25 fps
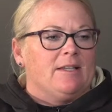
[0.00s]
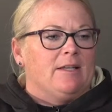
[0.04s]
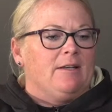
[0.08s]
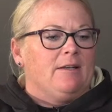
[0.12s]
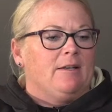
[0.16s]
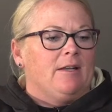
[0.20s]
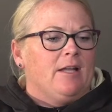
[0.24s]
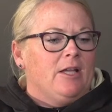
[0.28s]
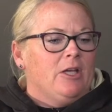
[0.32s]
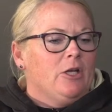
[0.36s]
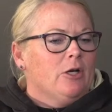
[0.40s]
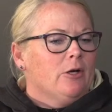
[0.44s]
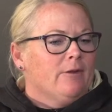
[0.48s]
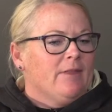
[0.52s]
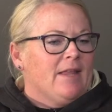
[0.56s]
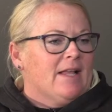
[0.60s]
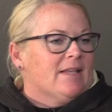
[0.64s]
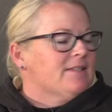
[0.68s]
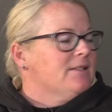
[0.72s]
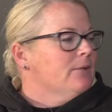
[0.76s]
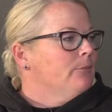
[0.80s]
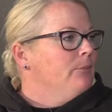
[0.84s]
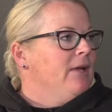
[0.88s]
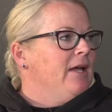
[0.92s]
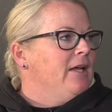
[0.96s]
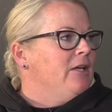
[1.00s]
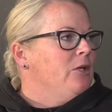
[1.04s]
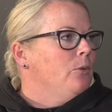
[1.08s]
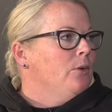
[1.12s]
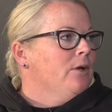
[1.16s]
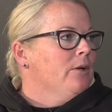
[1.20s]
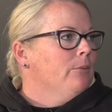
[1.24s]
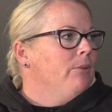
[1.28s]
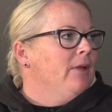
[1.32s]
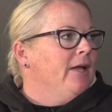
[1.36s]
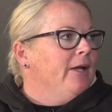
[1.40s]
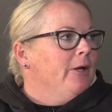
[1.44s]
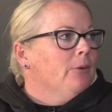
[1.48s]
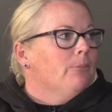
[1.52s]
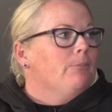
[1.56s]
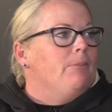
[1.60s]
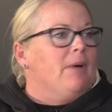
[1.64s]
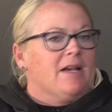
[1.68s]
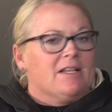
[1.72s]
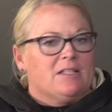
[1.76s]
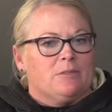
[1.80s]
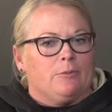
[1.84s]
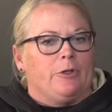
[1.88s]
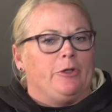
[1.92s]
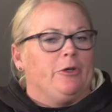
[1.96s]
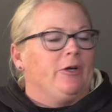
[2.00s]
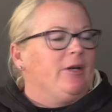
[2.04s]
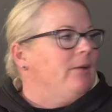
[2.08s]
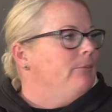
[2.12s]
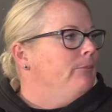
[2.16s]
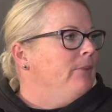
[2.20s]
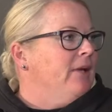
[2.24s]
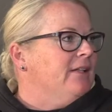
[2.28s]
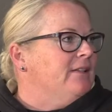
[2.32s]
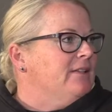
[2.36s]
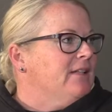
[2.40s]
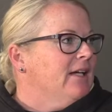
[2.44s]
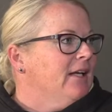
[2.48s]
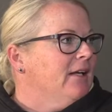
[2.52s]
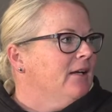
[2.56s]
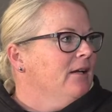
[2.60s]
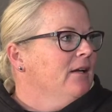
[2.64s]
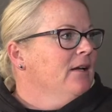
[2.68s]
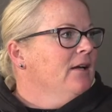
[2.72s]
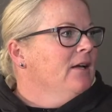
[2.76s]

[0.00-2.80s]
And, you know, and that's the plan. You want to play your best when you're in Big Ten.